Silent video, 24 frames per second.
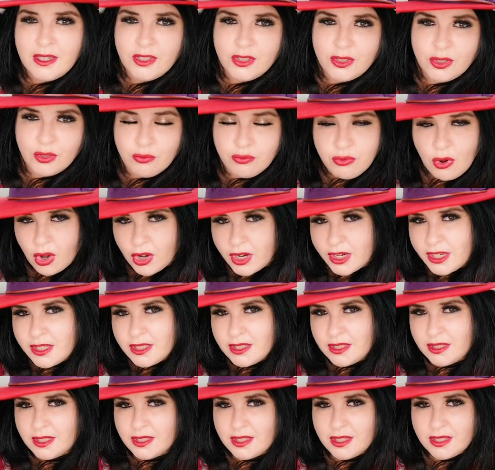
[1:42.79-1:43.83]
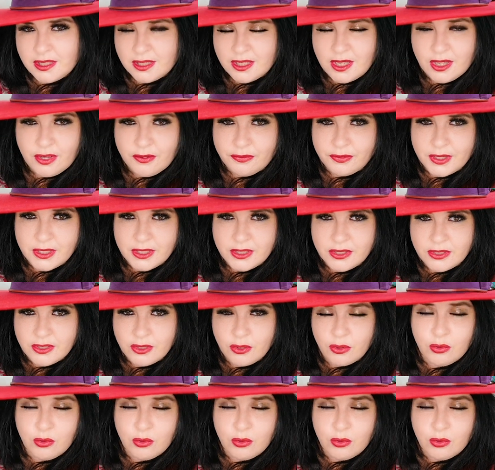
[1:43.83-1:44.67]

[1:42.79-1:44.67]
to rise to the surface.